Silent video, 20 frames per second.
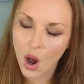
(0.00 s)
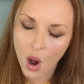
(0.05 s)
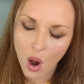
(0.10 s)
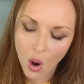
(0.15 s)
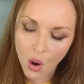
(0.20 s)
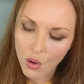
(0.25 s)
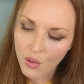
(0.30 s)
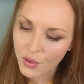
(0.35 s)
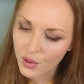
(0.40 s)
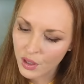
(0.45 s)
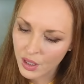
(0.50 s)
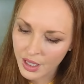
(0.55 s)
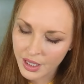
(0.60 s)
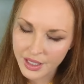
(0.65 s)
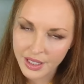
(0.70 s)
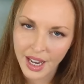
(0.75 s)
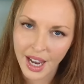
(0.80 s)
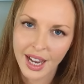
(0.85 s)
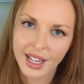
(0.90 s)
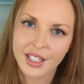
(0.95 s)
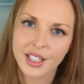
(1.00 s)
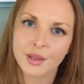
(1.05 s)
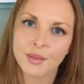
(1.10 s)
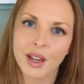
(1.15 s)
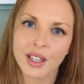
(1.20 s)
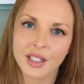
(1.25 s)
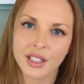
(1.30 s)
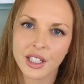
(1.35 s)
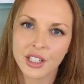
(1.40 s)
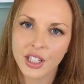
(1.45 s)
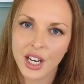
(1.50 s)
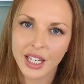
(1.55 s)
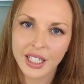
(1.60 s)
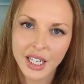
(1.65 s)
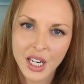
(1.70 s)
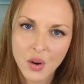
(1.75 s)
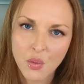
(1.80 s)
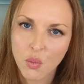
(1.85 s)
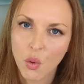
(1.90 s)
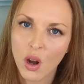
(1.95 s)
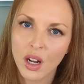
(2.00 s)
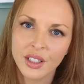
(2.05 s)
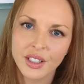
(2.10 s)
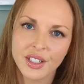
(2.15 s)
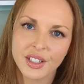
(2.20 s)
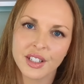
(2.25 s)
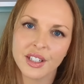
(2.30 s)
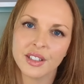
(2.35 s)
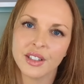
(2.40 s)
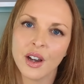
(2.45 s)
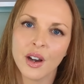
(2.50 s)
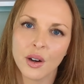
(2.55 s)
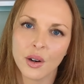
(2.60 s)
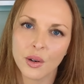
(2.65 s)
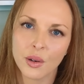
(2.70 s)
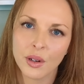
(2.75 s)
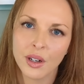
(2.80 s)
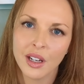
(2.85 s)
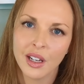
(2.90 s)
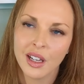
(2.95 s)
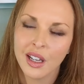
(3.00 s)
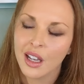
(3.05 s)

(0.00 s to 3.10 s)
over a text message, and he wants to know